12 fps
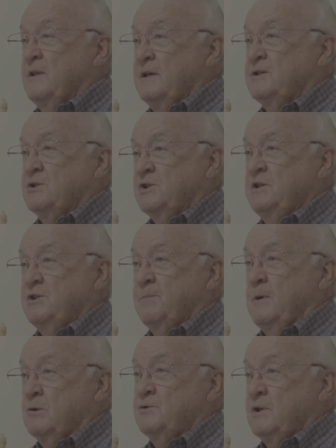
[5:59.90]
that she
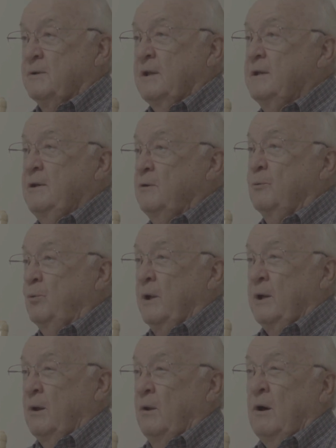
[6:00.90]
supposedly
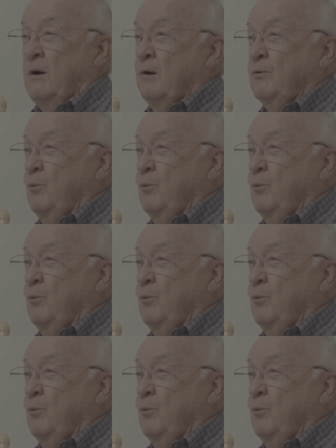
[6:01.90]
went along